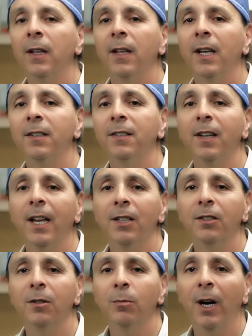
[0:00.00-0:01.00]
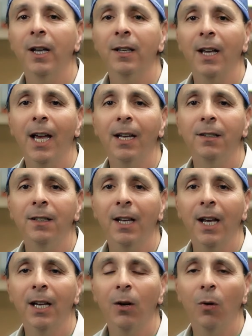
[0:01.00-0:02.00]
that's sanctioned by the
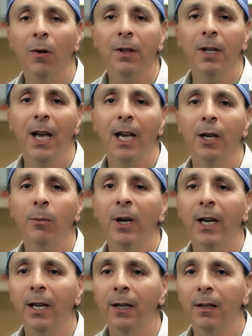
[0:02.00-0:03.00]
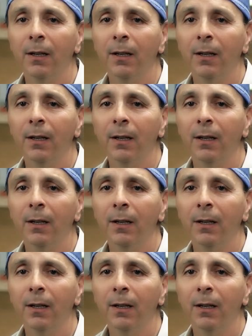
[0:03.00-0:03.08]
ADA or the AMA.